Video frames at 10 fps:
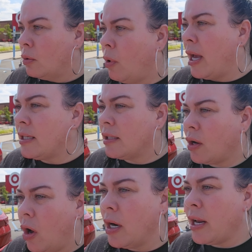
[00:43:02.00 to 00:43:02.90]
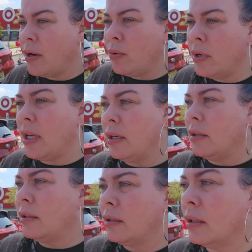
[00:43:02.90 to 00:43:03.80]
Why is the car not on?
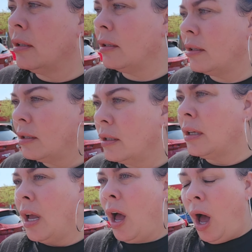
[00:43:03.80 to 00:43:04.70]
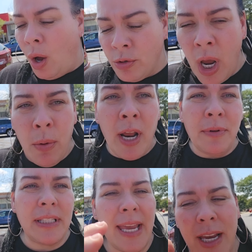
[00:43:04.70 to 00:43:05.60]
Oh no, and I
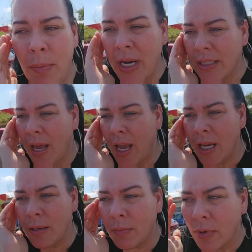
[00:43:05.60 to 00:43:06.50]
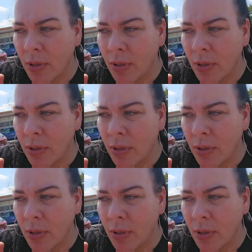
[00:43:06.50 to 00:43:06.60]
was taking my time.